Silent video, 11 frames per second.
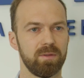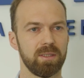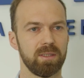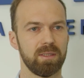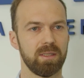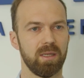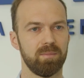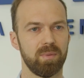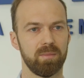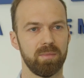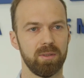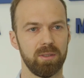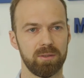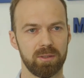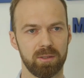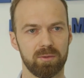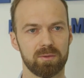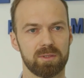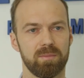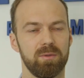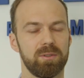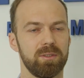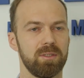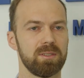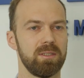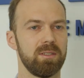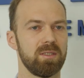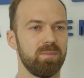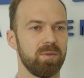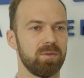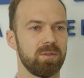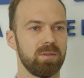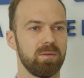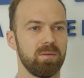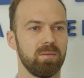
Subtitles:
the capability to simultaneously support